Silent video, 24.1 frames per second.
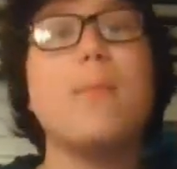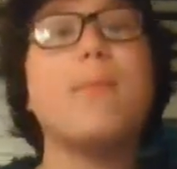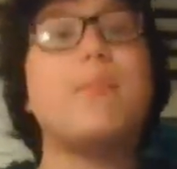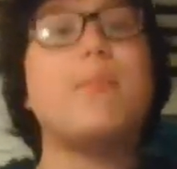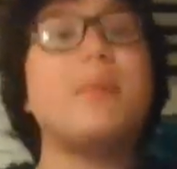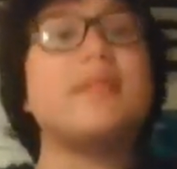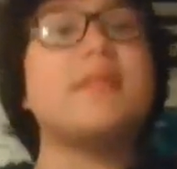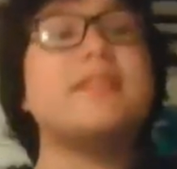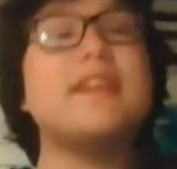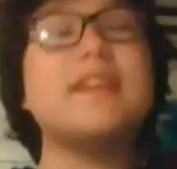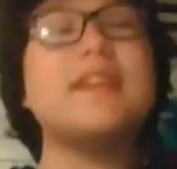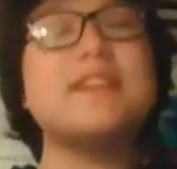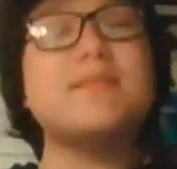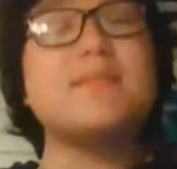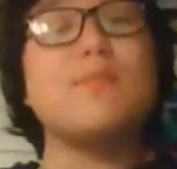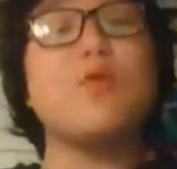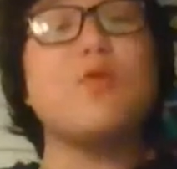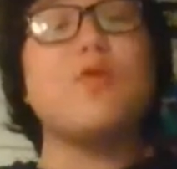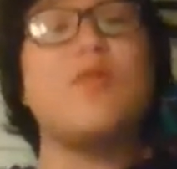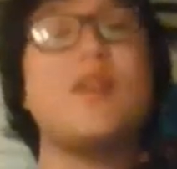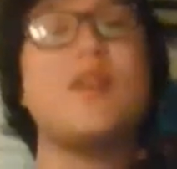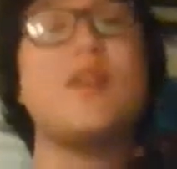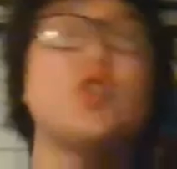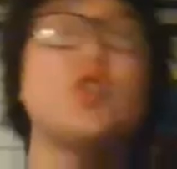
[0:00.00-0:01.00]
But this
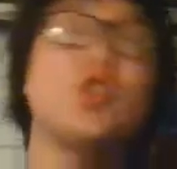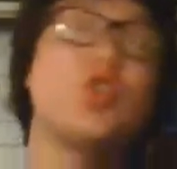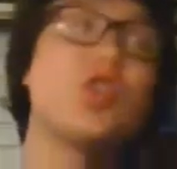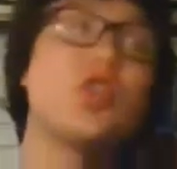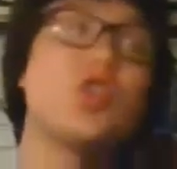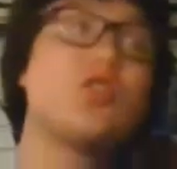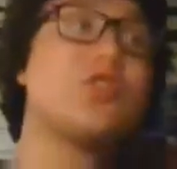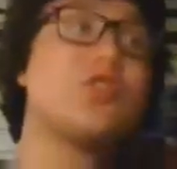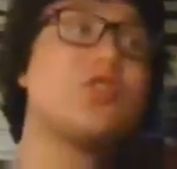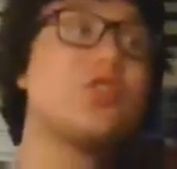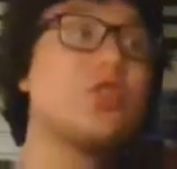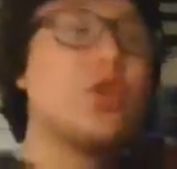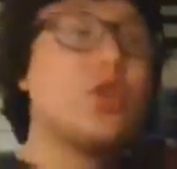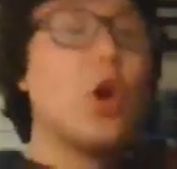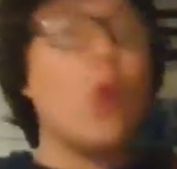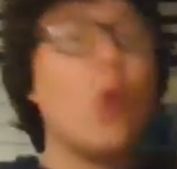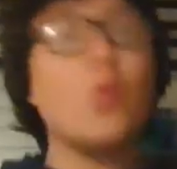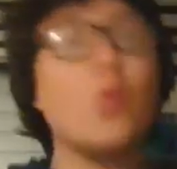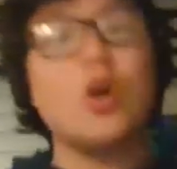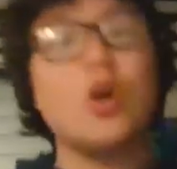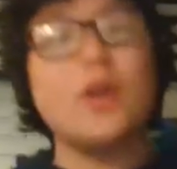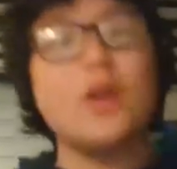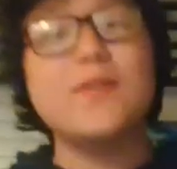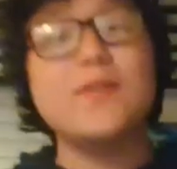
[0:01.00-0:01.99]
movie is just so
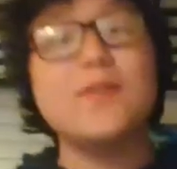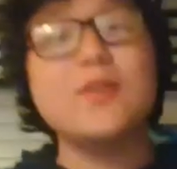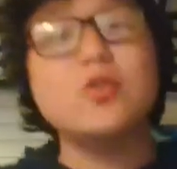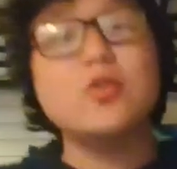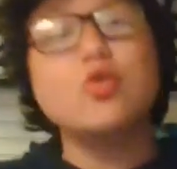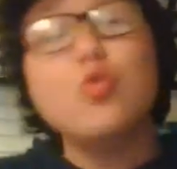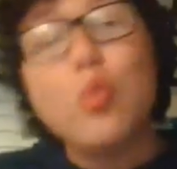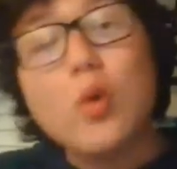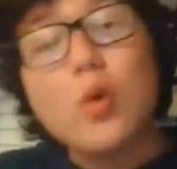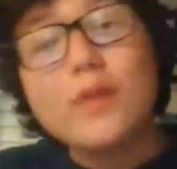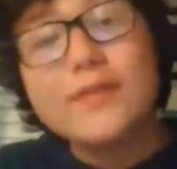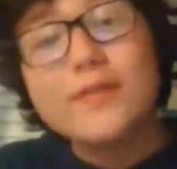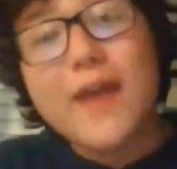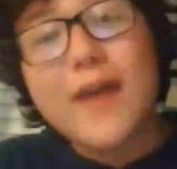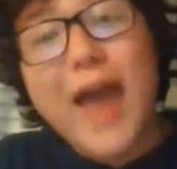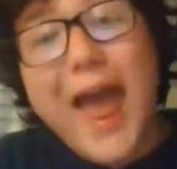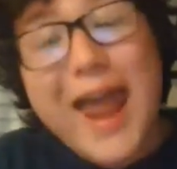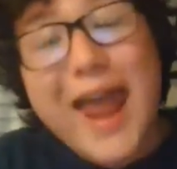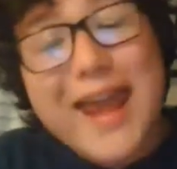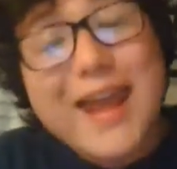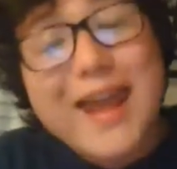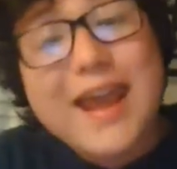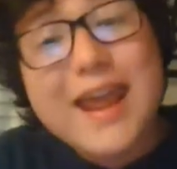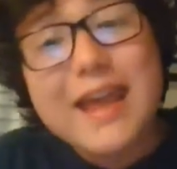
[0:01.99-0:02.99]
good. The
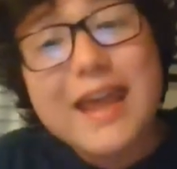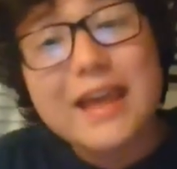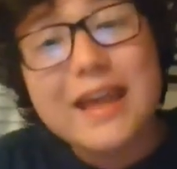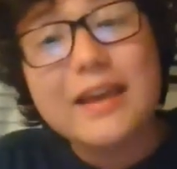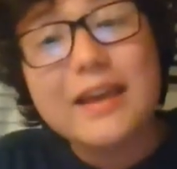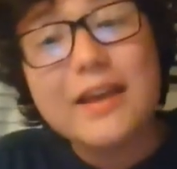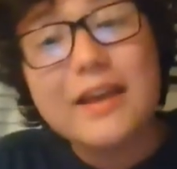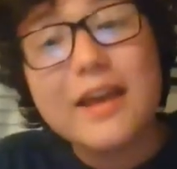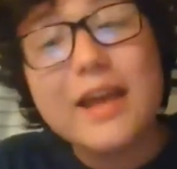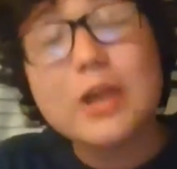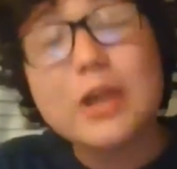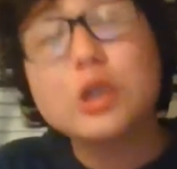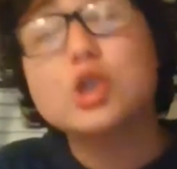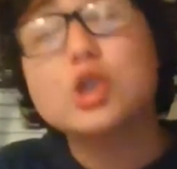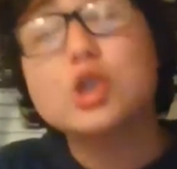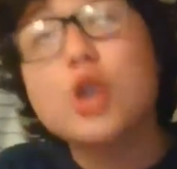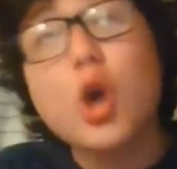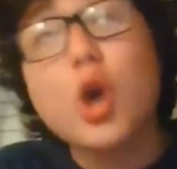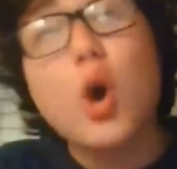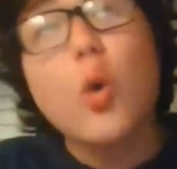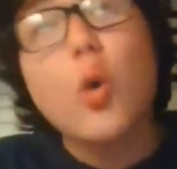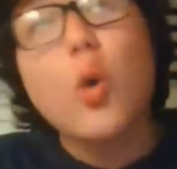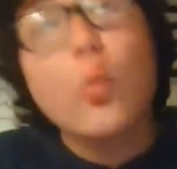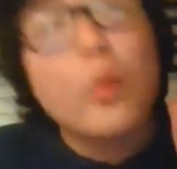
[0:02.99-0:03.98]
ending is
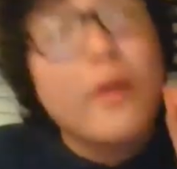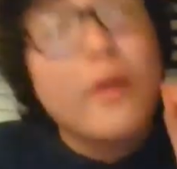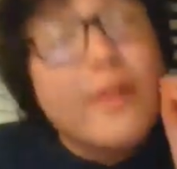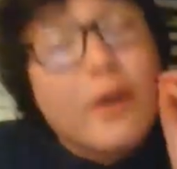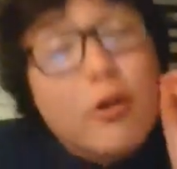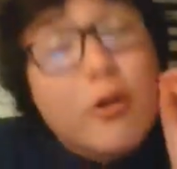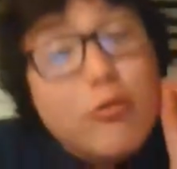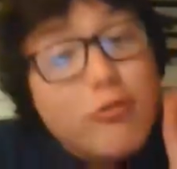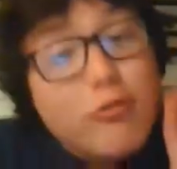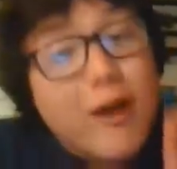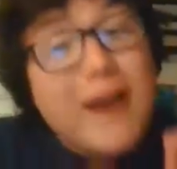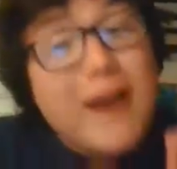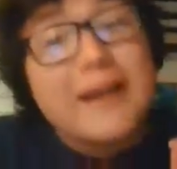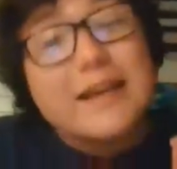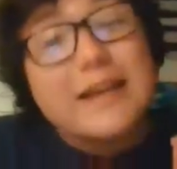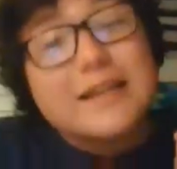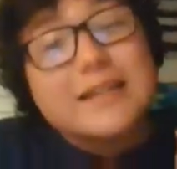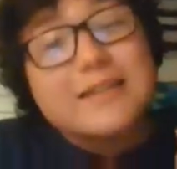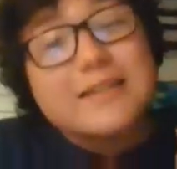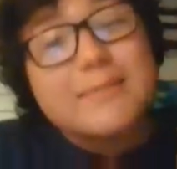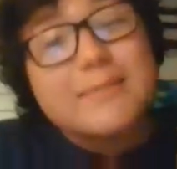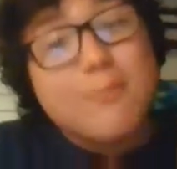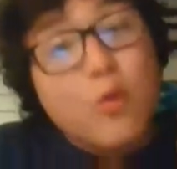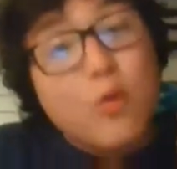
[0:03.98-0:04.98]
one of the
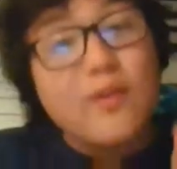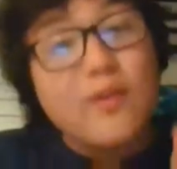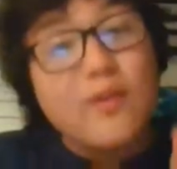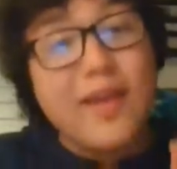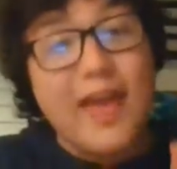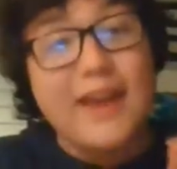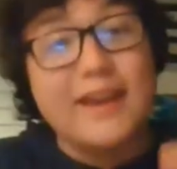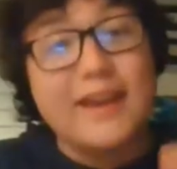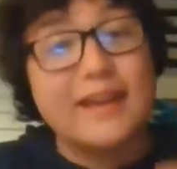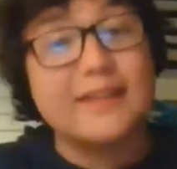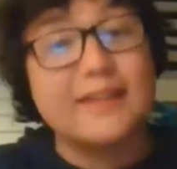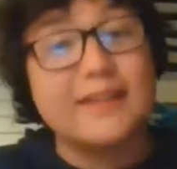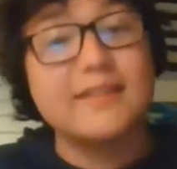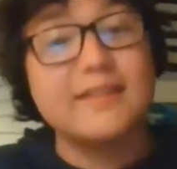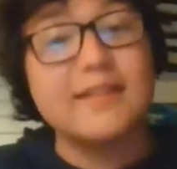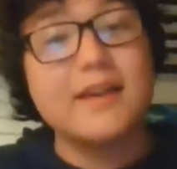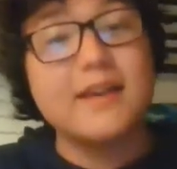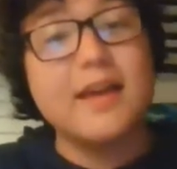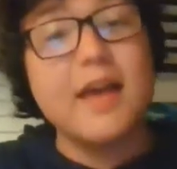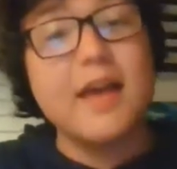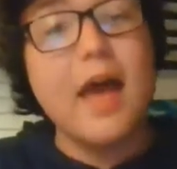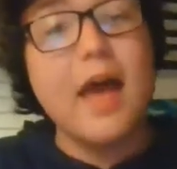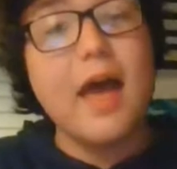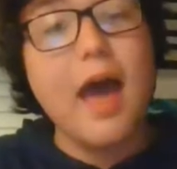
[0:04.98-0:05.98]
greatest movie endings
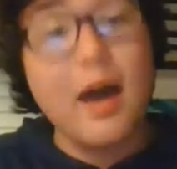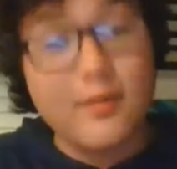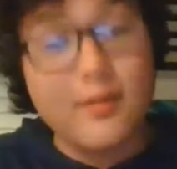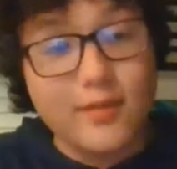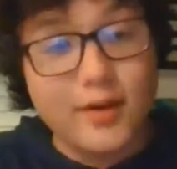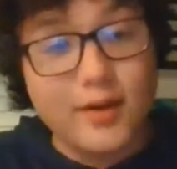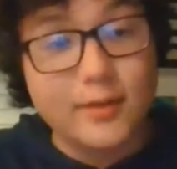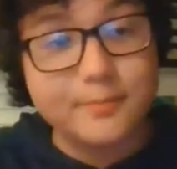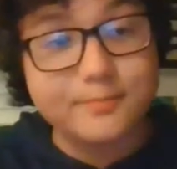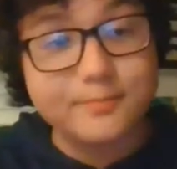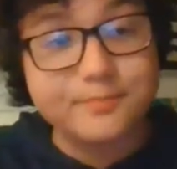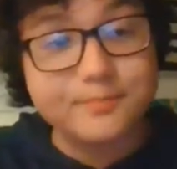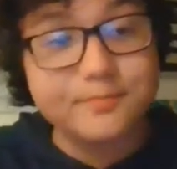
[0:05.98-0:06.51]
ever.